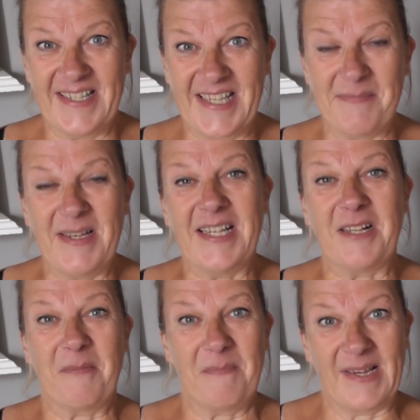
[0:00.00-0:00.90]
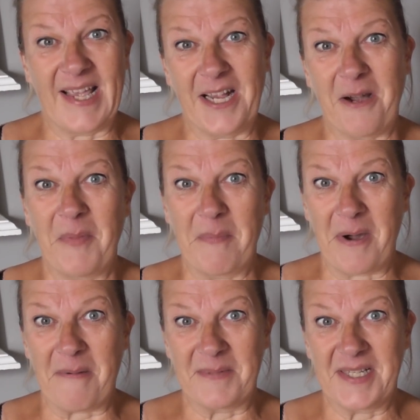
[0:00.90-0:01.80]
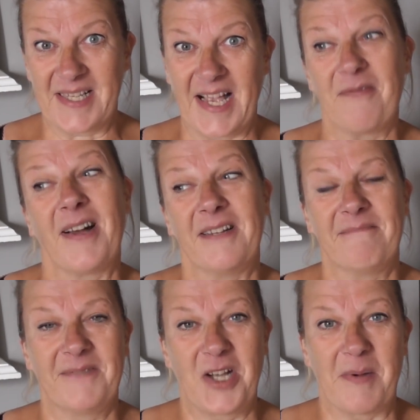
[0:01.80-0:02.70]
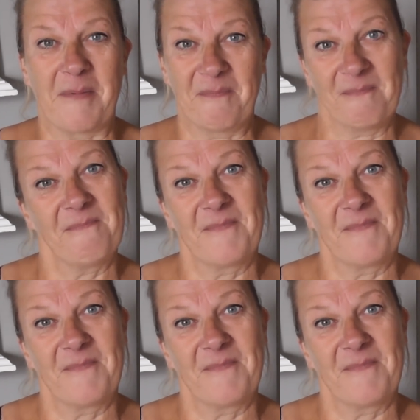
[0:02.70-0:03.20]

give me a little kick up the bum to say, right, come on,